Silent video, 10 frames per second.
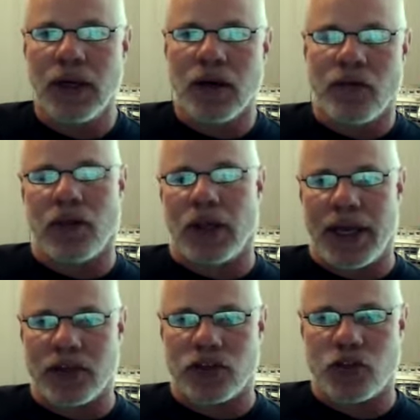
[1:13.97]
for the
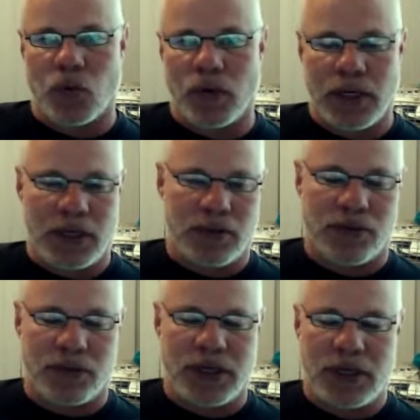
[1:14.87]
last
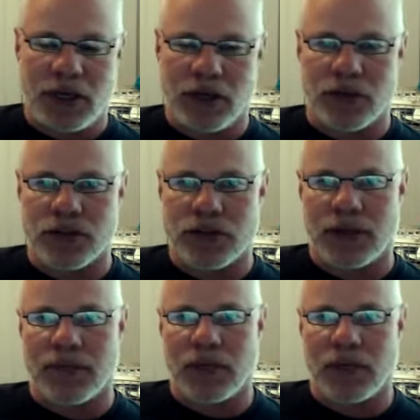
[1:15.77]
23 years that